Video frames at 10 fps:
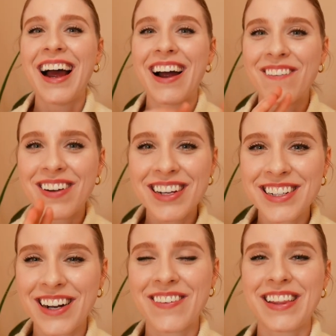I want to
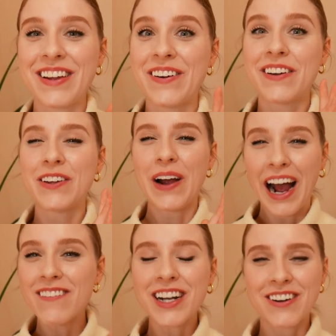share with you, if you
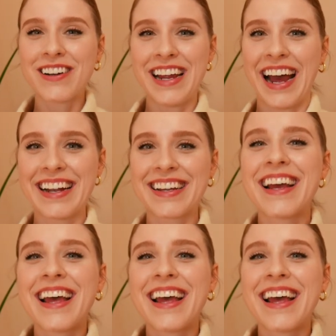haven't heard yet,